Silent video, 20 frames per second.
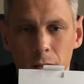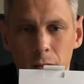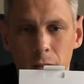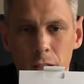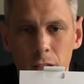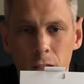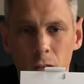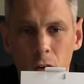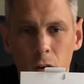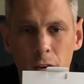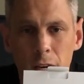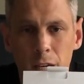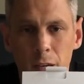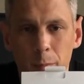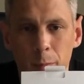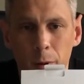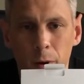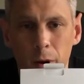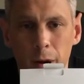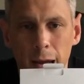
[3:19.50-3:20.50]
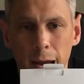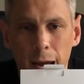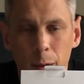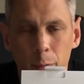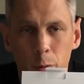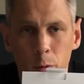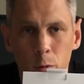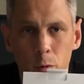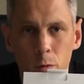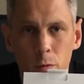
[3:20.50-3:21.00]
designed by
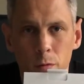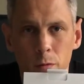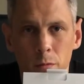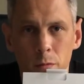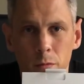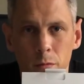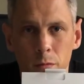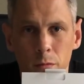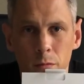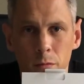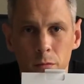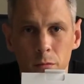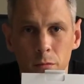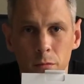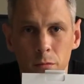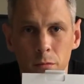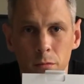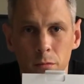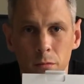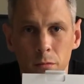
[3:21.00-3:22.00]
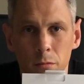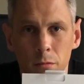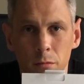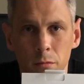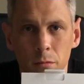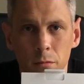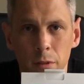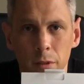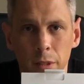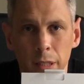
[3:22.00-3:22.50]
Apple
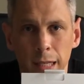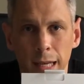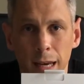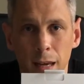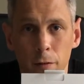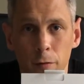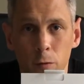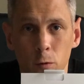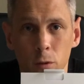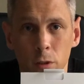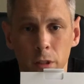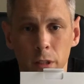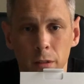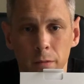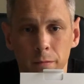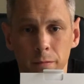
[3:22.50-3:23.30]
in California.